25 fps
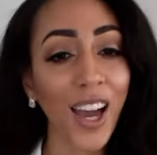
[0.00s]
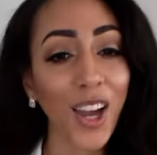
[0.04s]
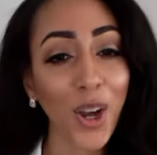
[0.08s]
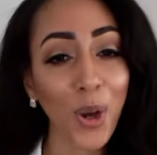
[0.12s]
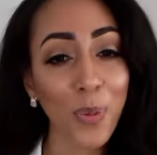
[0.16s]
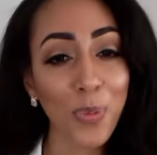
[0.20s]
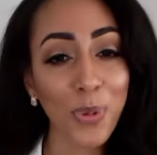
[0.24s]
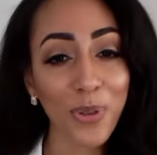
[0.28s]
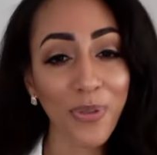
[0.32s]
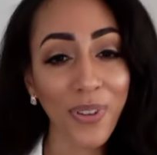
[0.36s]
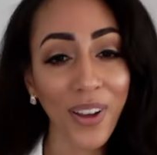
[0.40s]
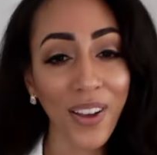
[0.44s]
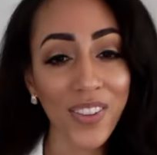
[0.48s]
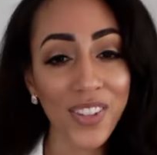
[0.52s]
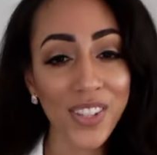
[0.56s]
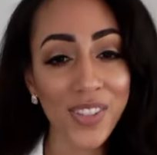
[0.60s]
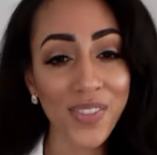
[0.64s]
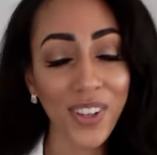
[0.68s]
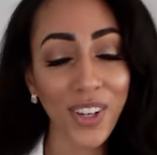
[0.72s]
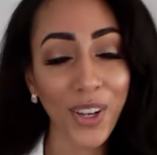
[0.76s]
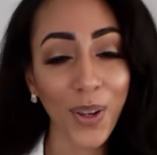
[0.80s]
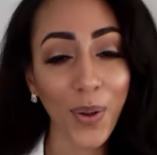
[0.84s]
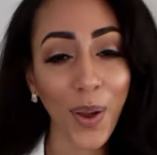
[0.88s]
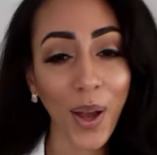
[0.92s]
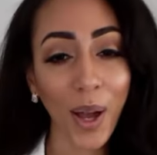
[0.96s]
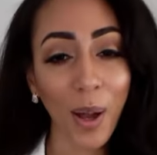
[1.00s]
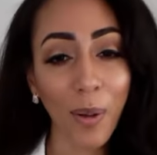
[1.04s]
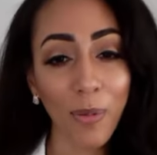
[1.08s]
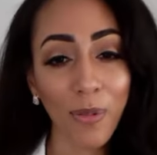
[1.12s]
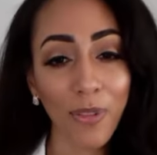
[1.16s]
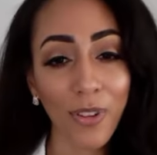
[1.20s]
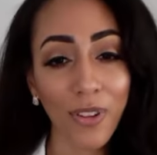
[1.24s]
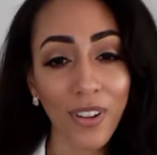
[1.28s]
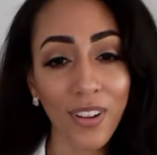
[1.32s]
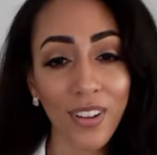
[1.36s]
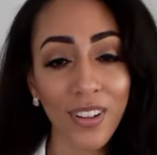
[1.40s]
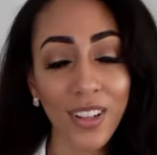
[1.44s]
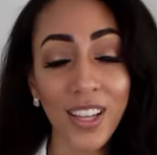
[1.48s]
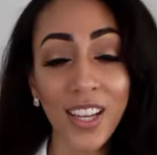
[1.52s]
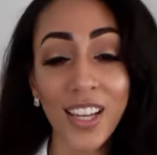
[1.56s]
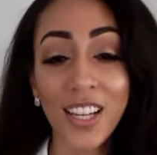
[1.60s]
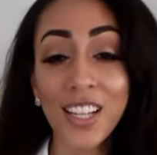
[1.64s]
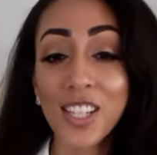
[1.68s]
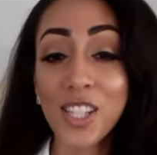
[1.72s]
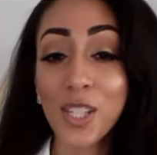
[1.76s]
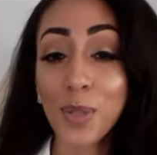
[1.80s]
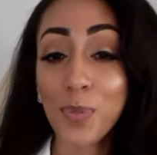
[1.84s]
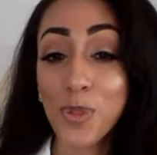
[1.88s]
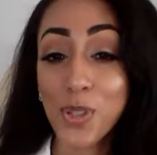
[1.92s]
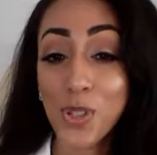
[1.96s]
I hope you found this video helpful.
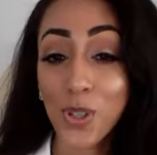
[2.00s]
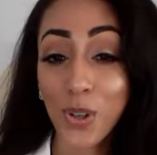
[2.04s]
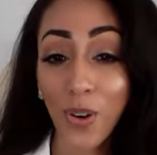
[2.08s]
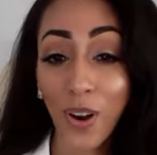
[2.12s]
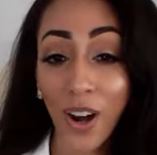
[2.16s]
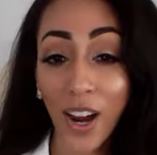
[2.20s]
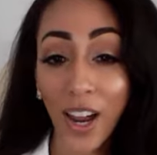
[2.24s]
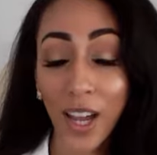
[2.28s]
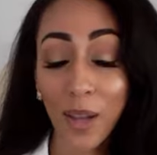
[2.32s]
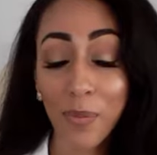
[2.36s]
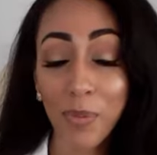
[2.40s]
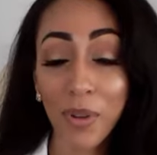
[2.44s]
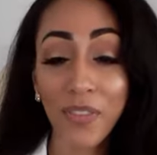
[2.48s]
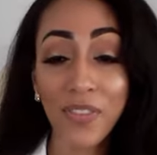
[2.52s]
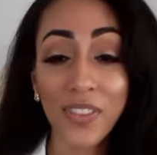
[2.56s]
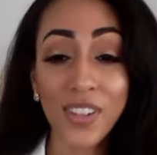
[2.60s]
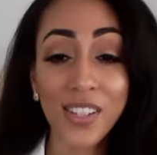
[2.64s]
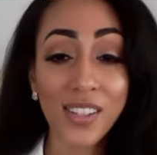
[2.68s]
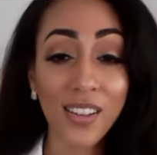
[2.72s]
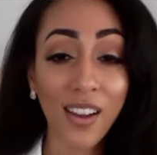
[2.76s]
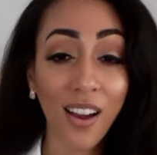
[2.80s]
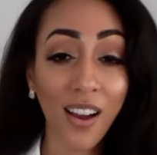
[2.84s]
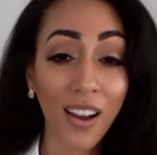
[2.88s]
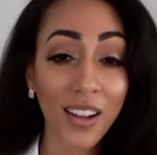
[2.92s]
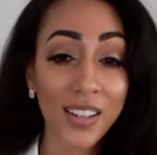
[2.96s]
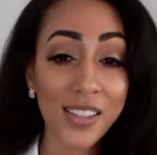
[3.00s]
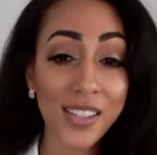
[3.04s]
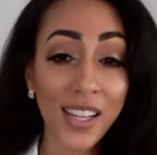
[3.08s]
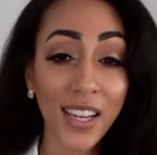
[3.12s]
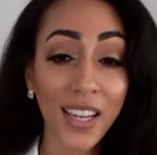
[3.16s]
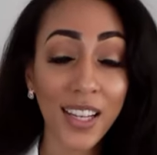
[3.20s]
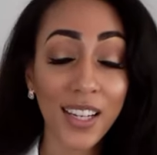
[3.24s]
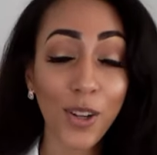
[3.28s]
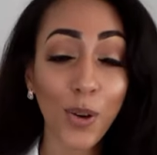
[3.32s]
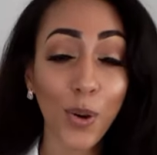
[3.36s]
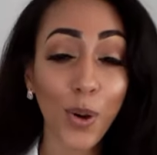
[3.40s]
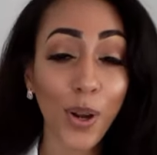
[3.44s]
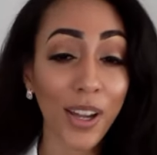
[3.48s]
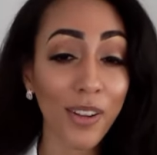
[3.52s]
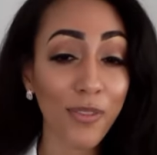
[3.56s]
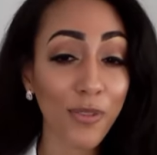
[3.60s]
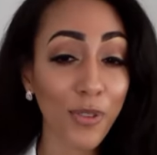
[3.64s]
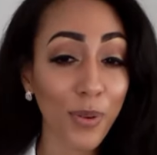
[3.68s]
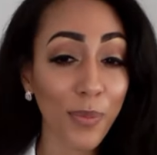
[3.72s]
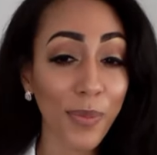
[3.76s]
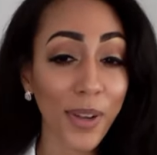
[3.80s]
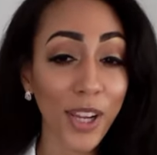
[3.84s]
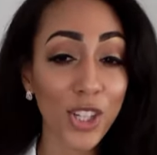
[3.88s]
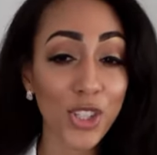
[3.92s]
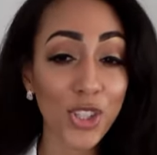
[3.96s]
Subscribe if this content or
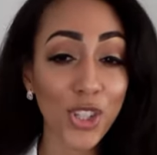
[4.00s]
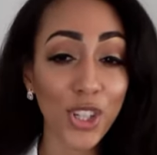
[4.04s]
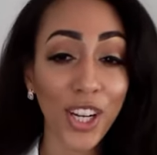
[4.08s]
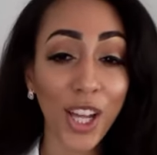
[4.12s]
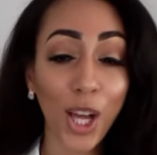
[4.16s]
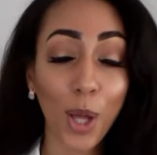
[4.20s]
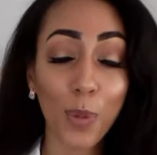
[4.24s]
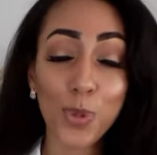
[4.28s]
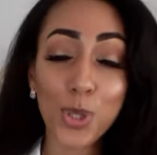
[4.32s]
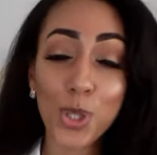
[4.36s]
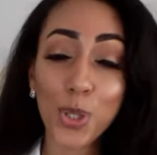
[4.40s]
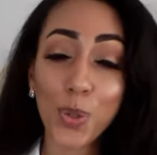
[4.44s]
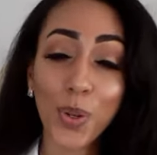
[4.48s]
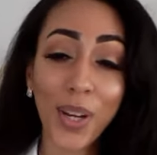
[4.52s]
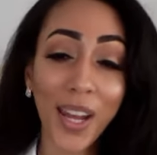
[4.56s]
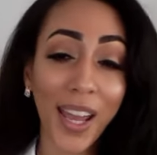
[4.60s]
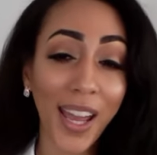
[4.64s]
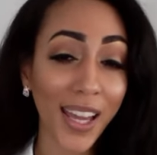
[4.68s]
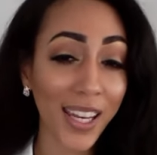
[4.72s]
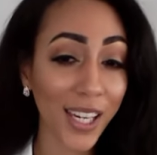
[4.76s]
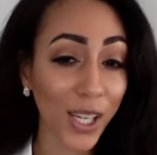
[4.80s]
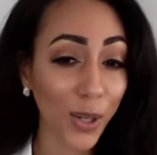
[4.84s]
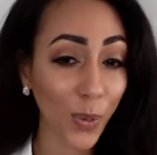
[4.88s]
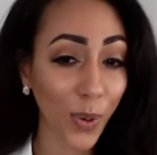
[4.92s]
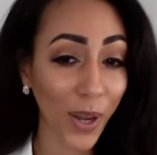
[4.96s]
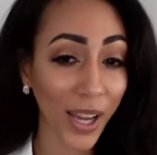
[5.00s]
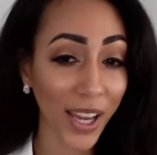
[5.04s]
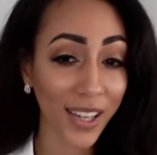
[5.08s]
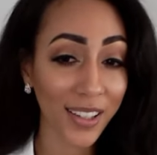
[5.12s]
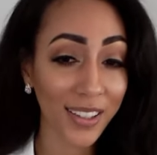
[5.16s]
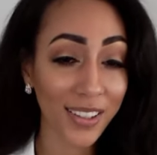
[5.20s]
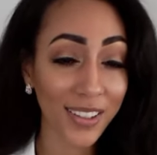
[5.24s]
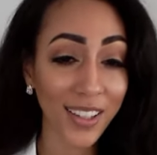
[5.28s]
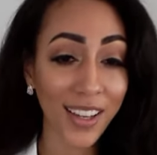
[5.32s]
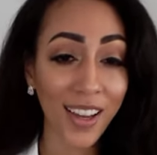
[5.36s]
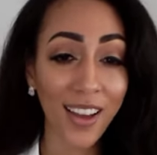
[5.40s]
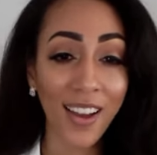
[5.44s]
information helps you in any way.